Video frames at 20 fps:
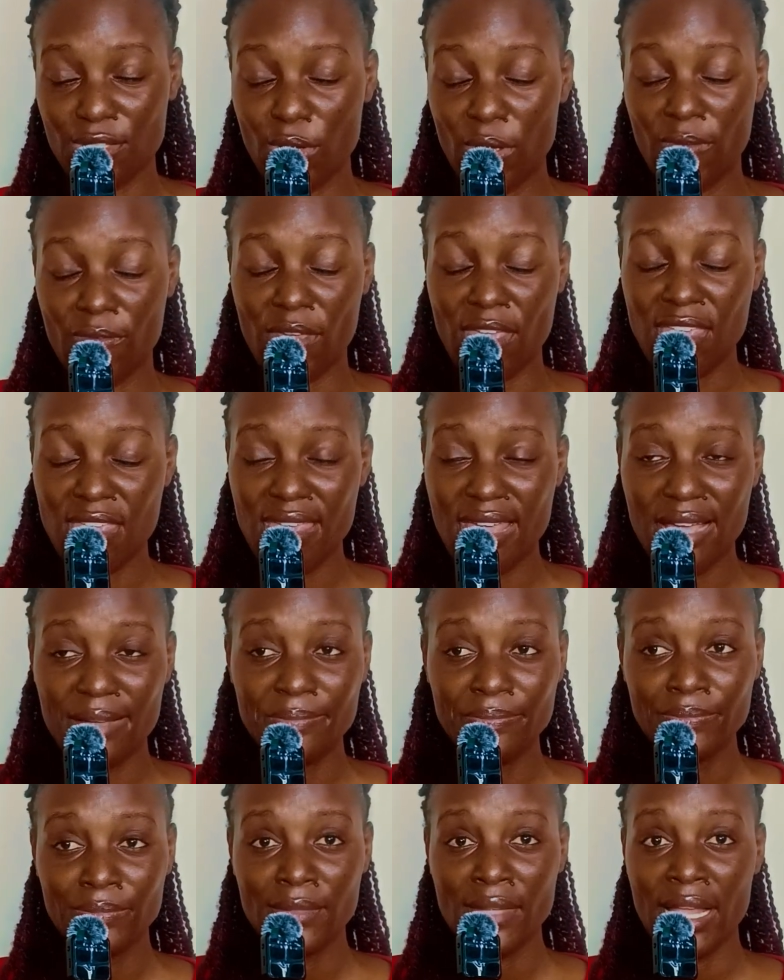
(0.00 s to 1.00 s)
So if you're
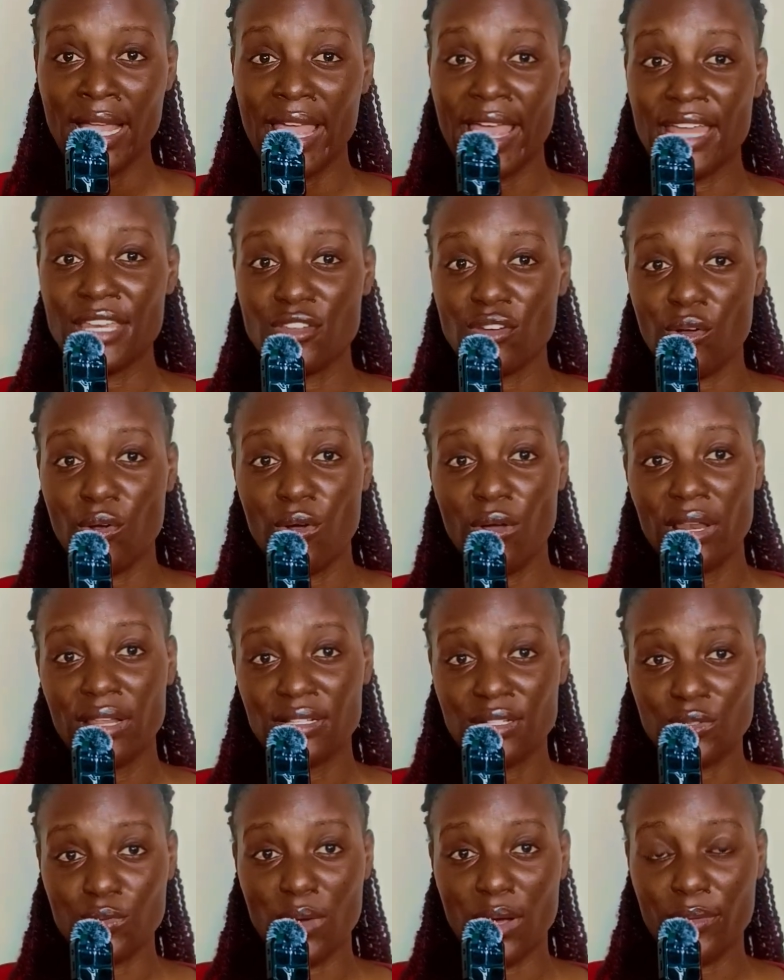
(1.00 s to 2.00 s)
here and your goal
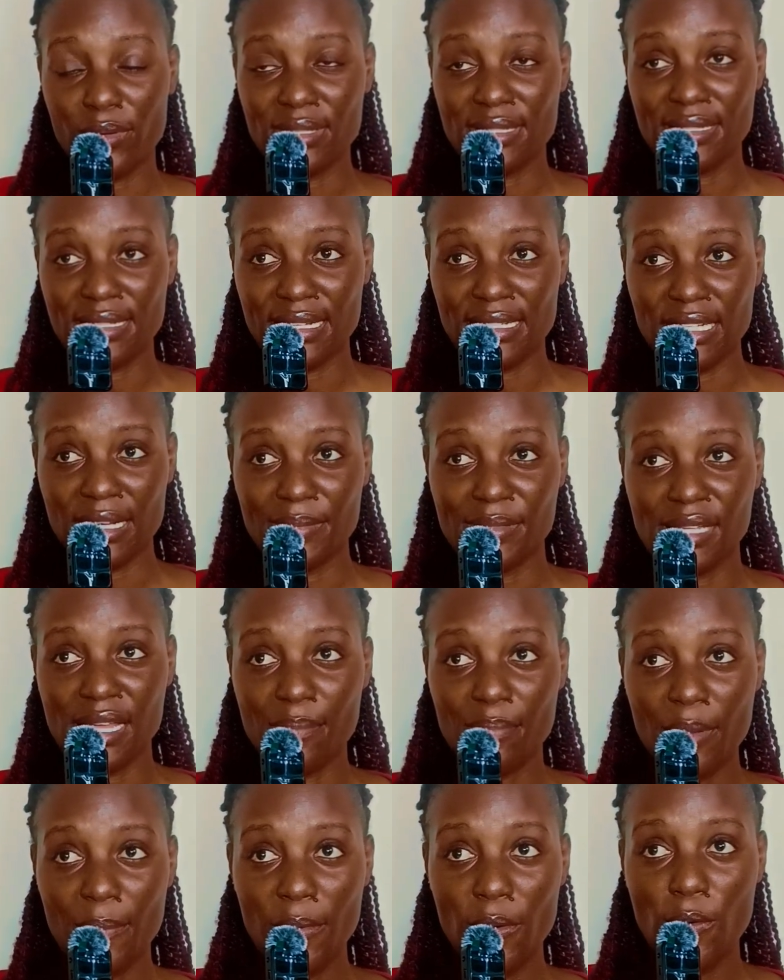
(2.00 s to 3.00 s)
is to work with startups,
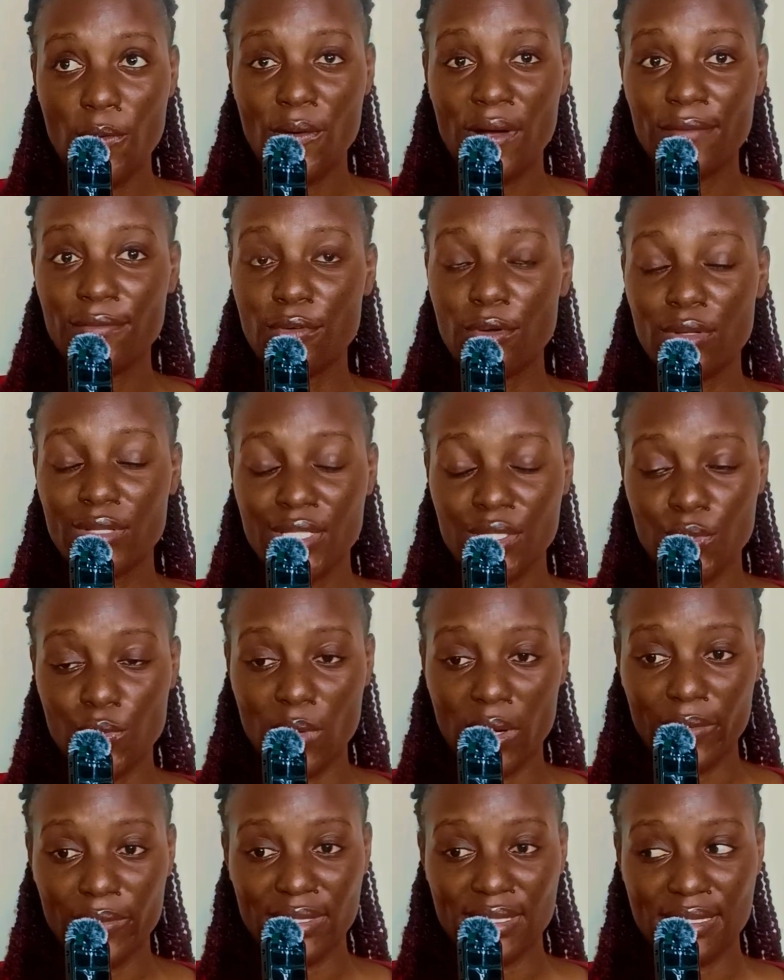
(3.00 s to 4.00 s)
and people who have goals to
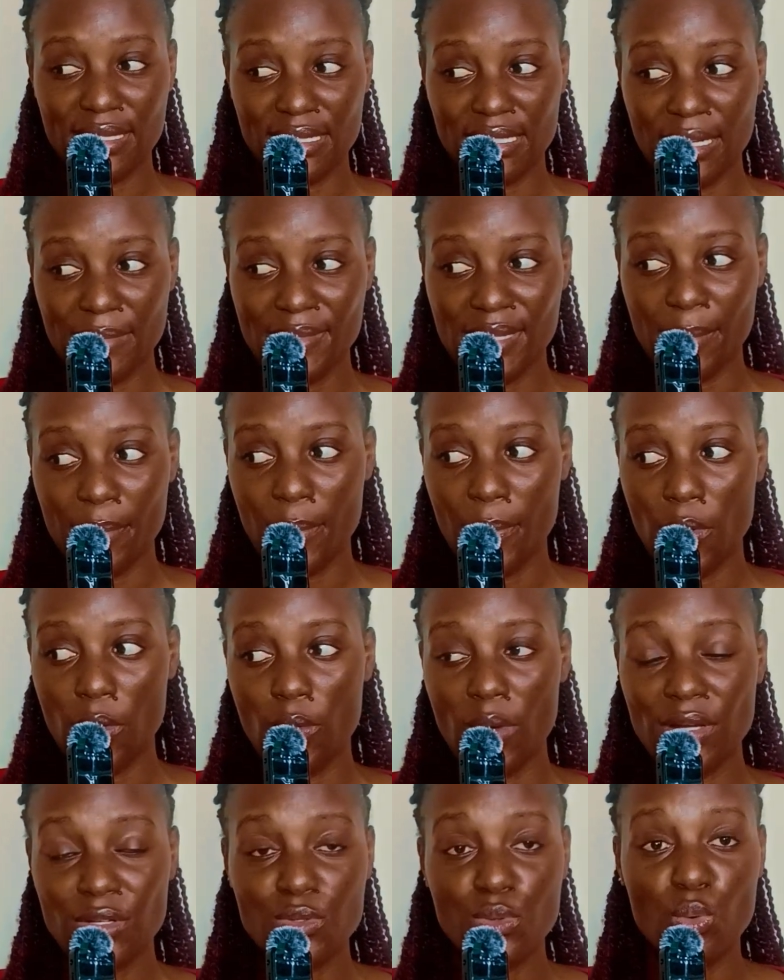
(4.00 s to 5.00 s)
work with startups are people who
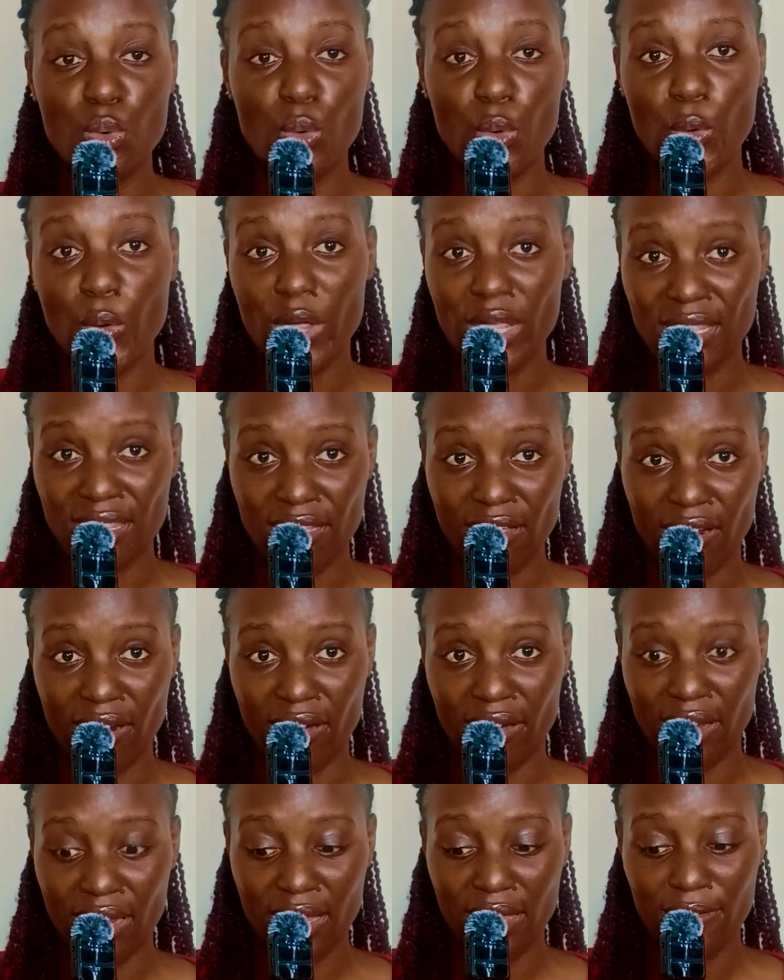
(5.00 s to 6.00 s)
want to grow in their
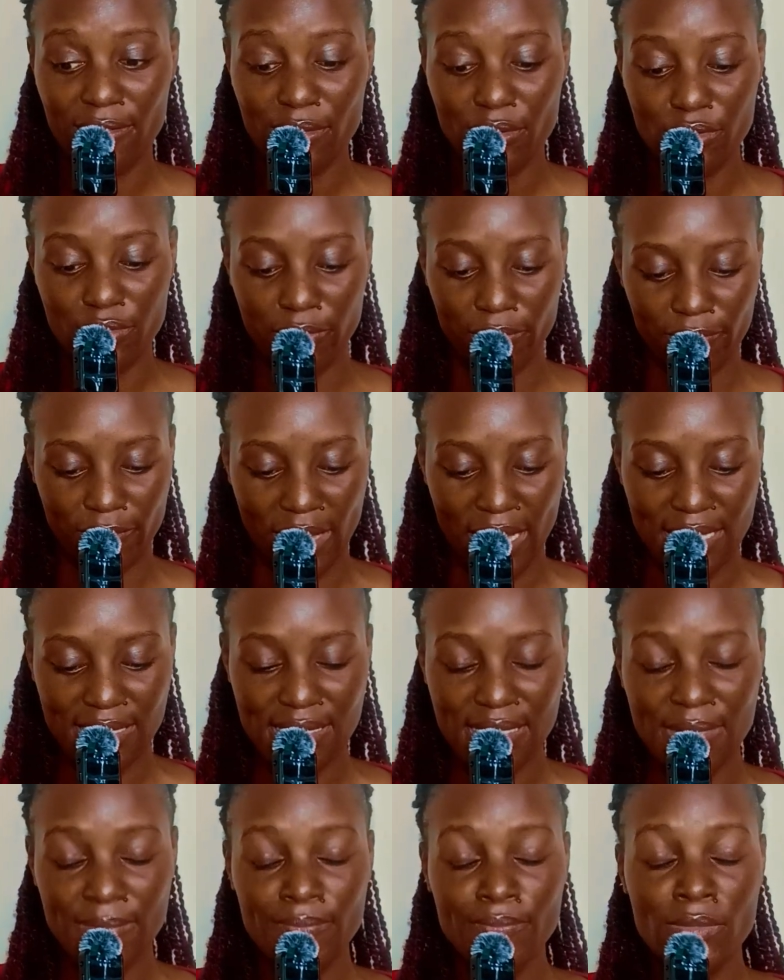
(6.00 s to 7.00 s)
career
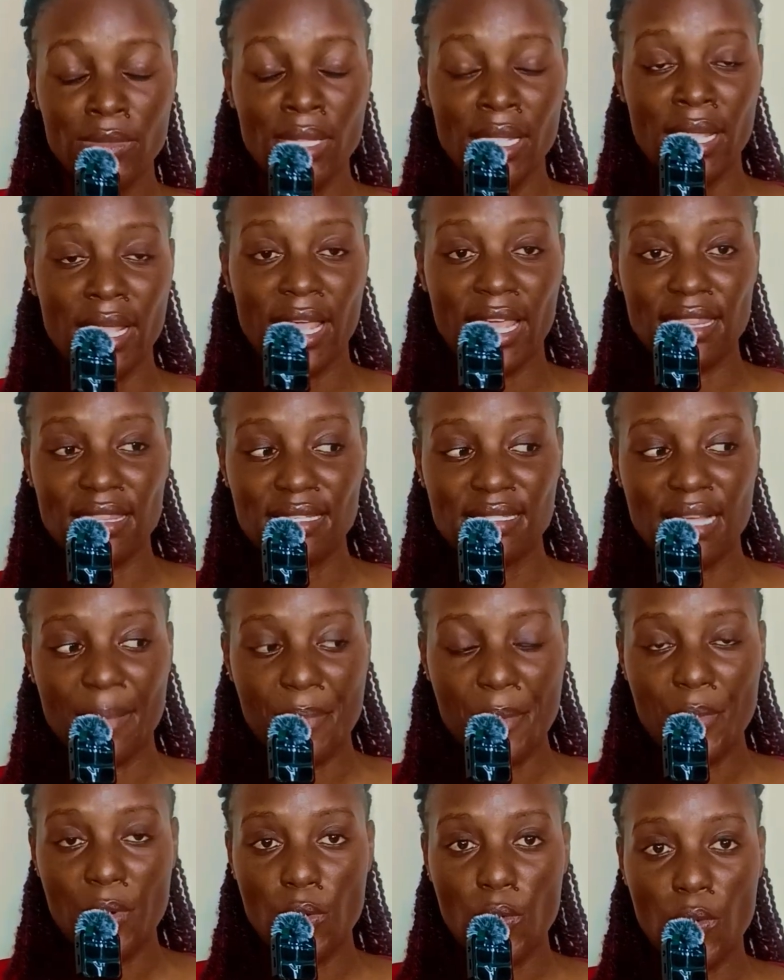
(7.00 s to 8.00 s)
fast, and these are
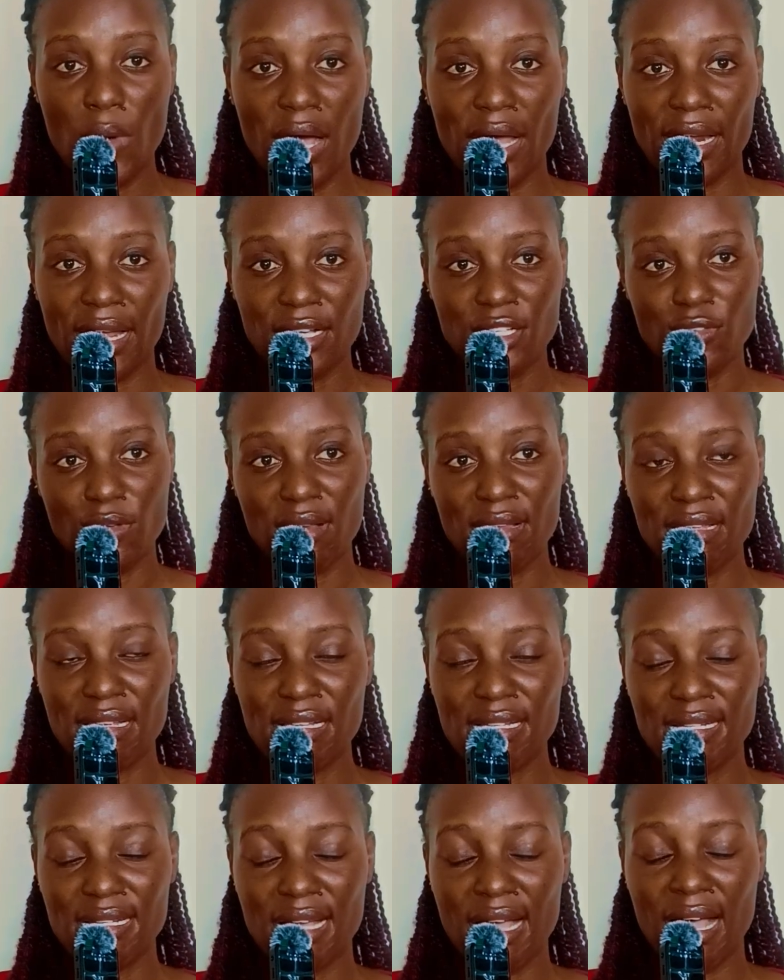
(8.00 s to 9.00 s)
people who are
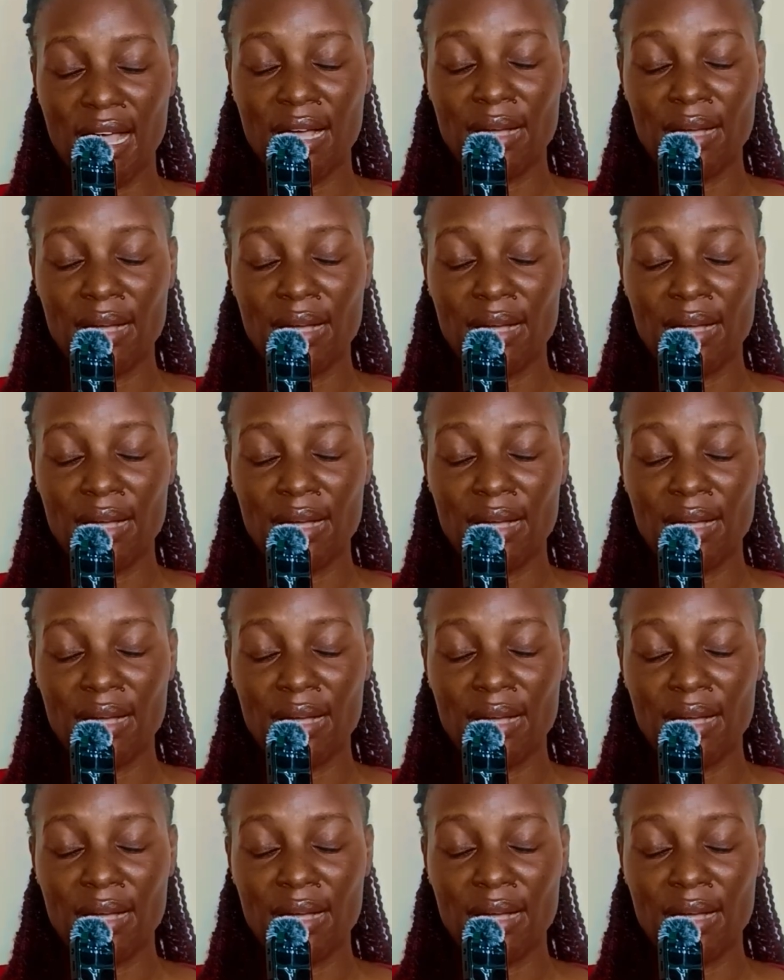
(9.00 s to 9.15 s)
actually